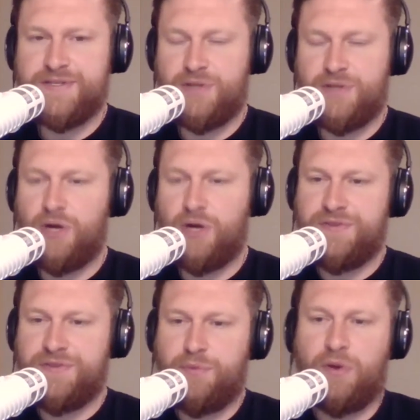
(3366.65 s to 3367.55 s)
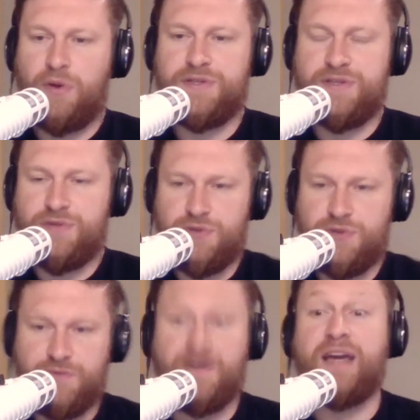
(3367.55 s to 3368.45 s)
to go into politics, to
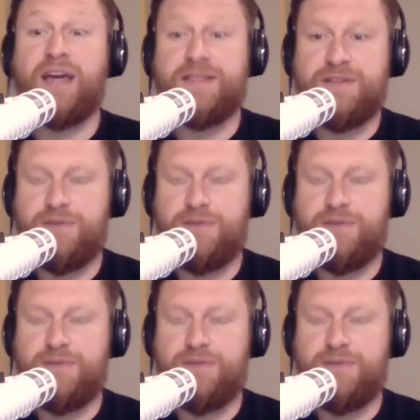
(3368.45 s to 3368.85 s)
fight,